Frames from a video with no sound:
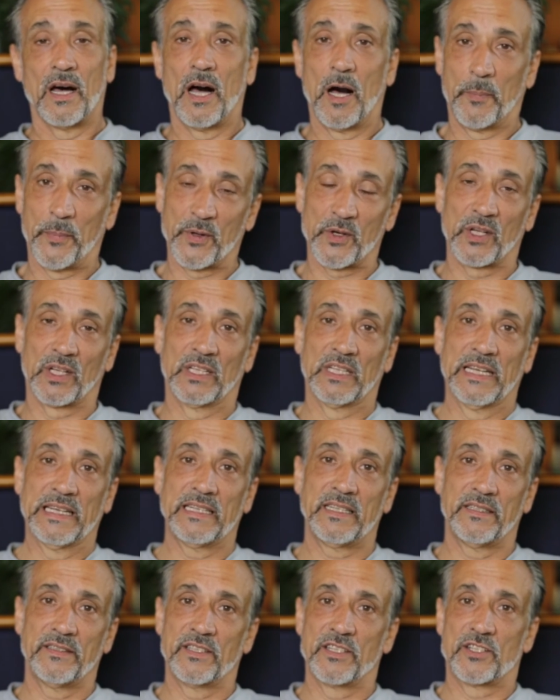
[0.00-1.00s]
I'll put a
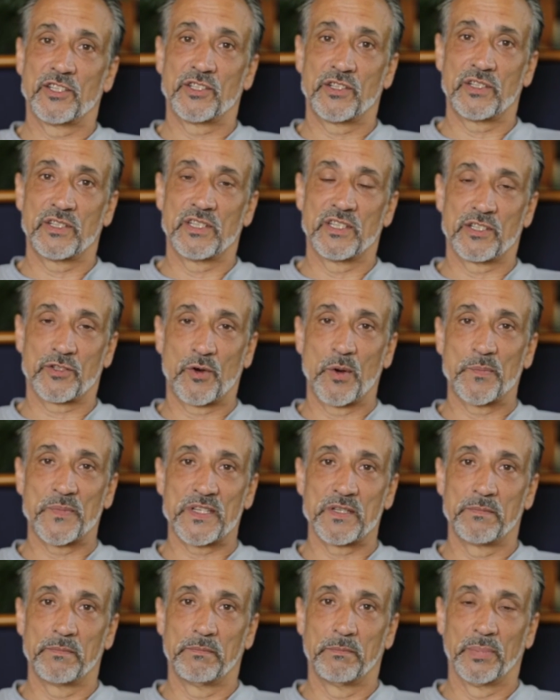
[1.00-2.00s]
link in the
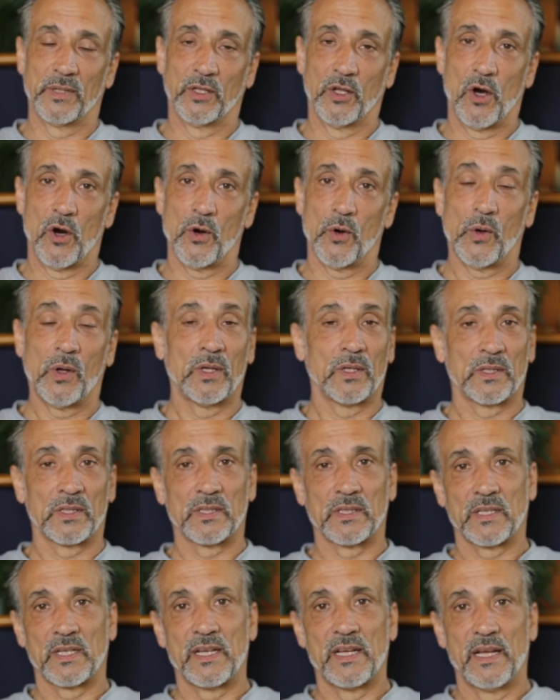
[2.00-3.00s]
description below
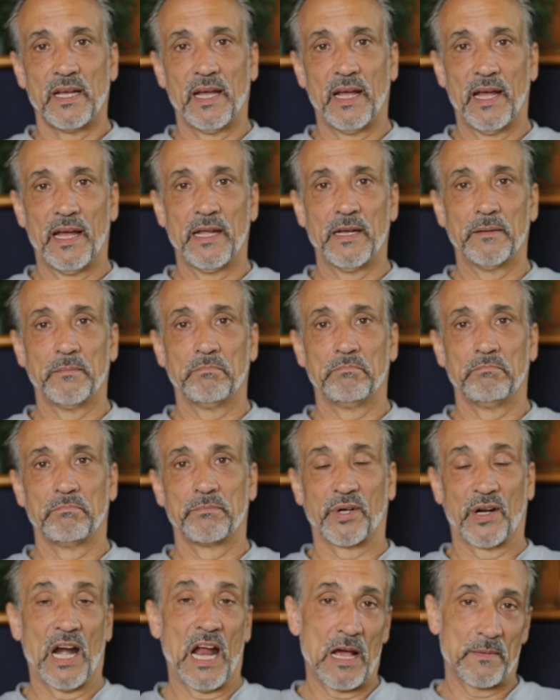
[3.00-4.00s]
and
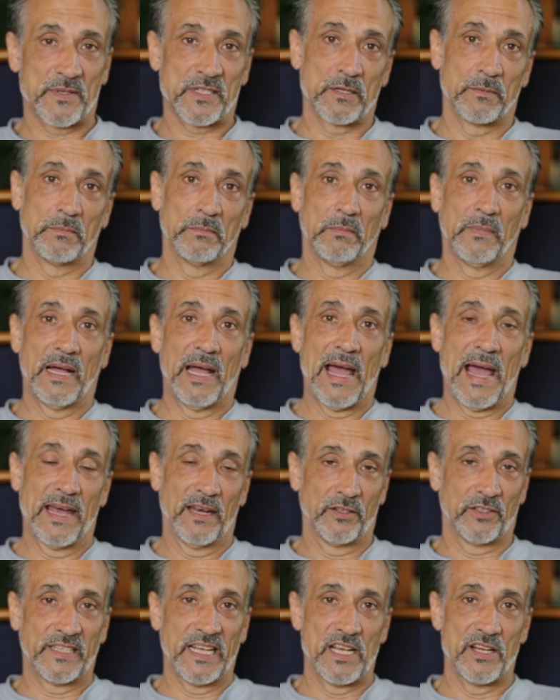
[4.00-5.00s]
perhaps some
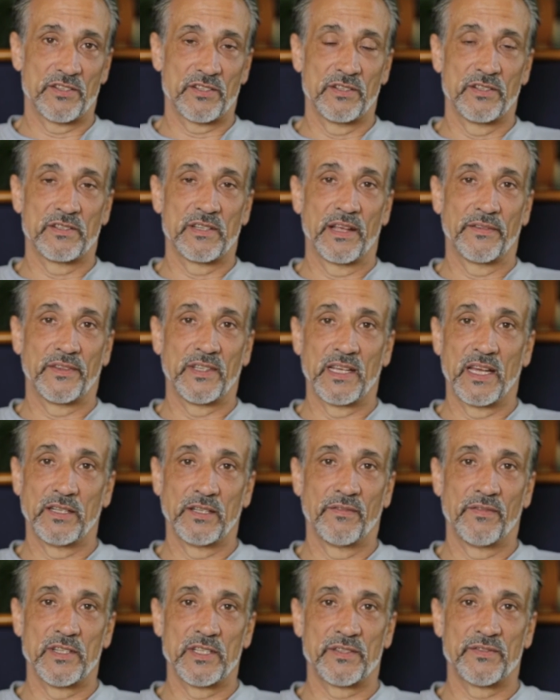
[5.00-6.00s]
annotations at the
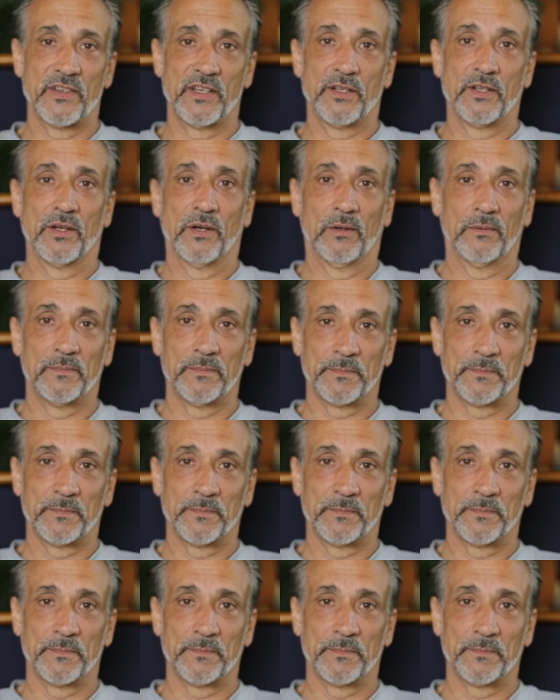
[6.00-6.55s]
end of this video.